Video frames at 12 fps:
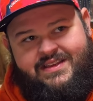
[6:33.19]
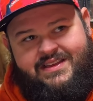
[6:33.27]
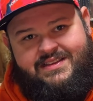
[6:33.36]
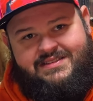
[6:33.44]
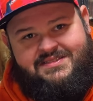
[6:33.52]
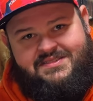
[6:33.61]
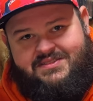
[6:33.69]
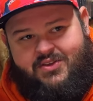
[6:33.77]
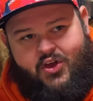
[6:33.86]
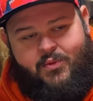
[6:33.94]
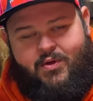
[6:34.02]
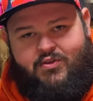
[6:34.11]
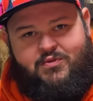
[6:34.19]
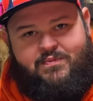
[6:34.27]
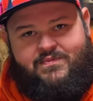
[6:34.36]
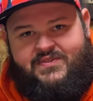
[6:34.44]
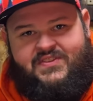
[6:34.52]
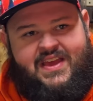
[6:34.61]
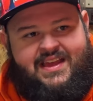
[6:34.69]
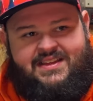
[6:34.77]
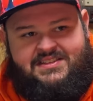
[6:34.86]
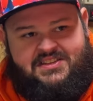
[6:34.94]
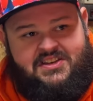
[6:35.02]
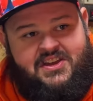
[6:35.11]
is almost
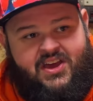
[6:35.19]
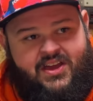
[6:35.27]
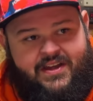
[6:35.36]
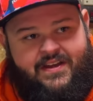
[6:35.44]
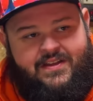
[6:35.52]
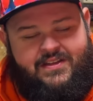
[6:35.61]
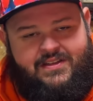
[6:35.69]
second to none.